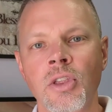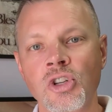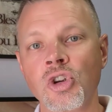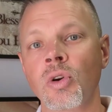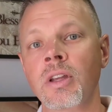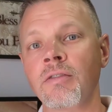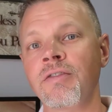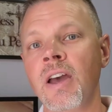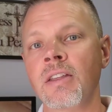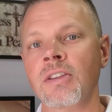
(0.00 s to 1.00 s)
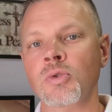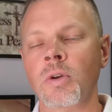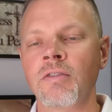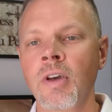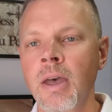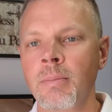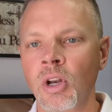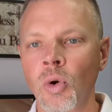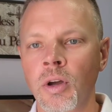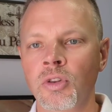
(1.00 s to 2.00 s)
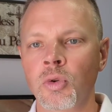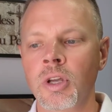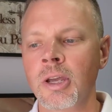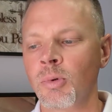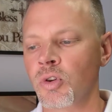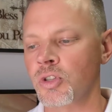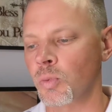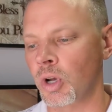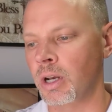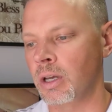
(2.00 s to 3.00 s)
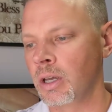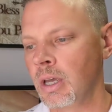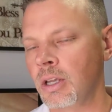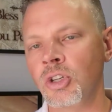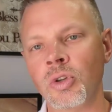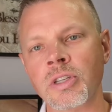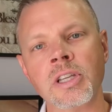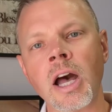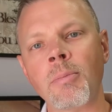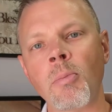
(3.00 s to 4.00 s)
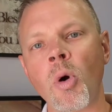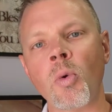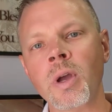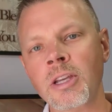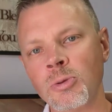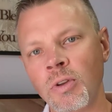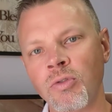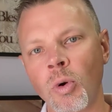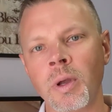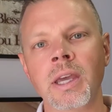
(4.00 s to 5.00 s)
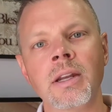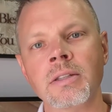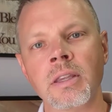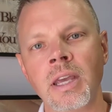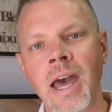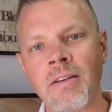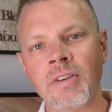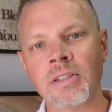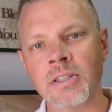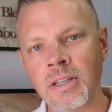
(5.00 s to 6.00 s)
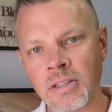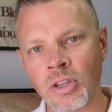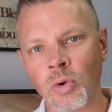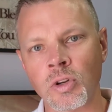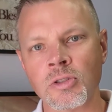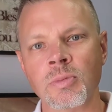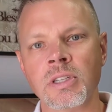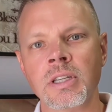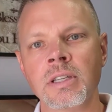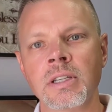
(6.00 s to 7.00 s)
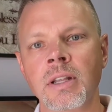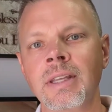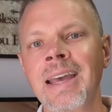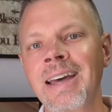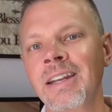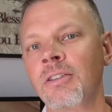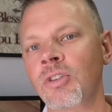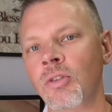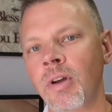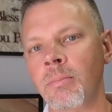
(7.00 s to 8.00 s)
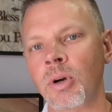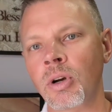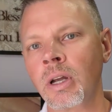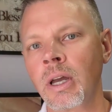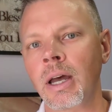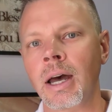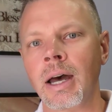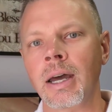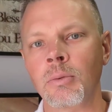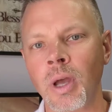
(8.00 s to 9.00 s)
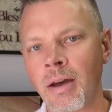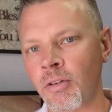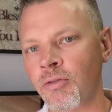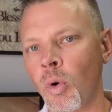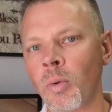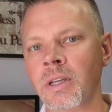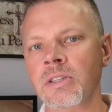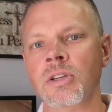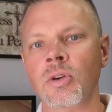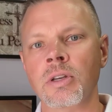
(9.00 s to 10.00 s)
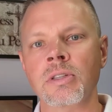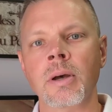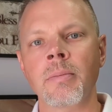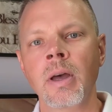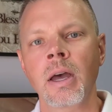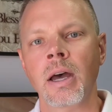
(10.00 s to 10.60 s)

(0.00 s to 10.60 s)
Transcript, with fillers: The Journey of Faith, as we've been going through Hebrews, and we're going to do this a couple more weeks before we get into the Advent season, the Christmas season at the end of November, uh, and we have a four-week series of